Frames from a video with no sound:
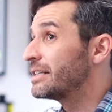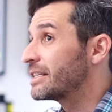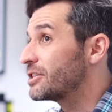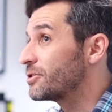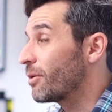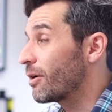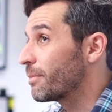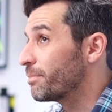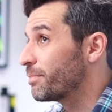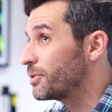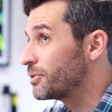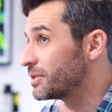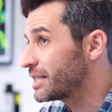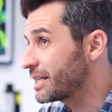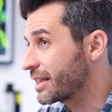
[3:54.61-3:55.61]
Since you are
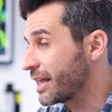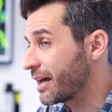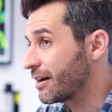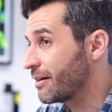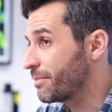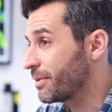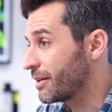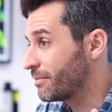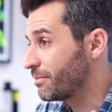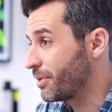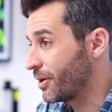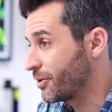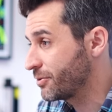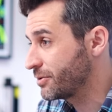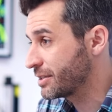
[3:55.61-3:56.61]
boosting that up in
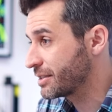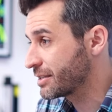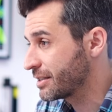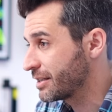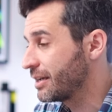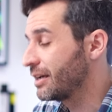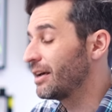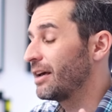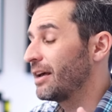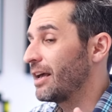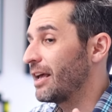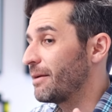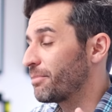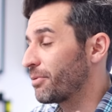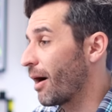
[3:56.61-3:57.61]
post,
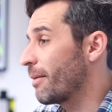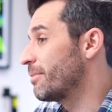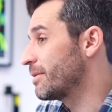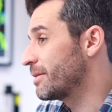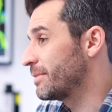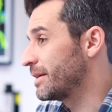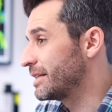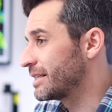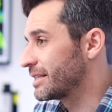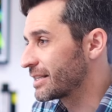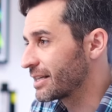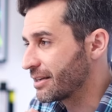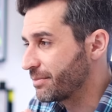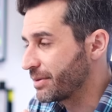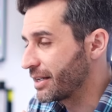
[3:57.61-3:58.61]
it probably means it's
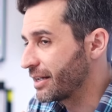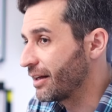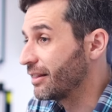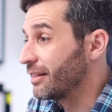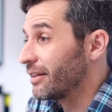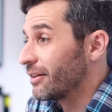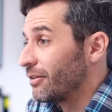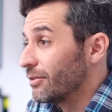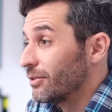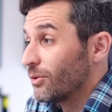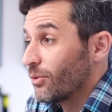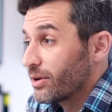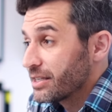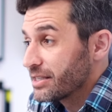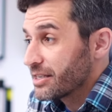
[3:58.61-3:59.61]
going to be a little
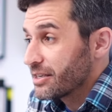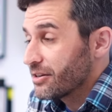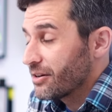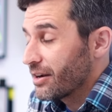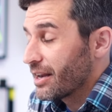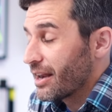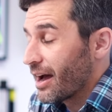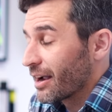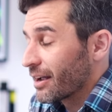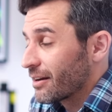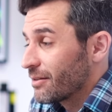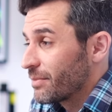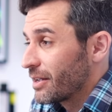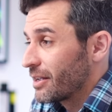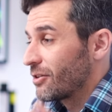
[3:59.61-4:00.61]
noisier and not
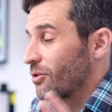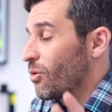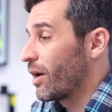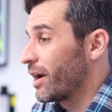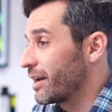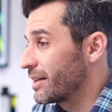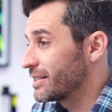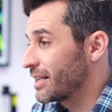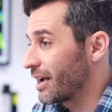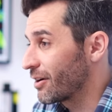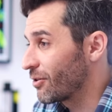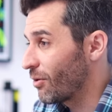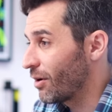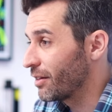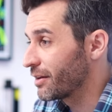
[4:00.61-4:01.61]
going to be quite as high
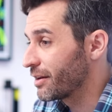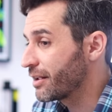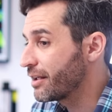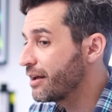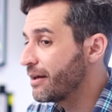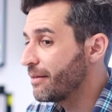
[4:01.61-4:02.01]
quality,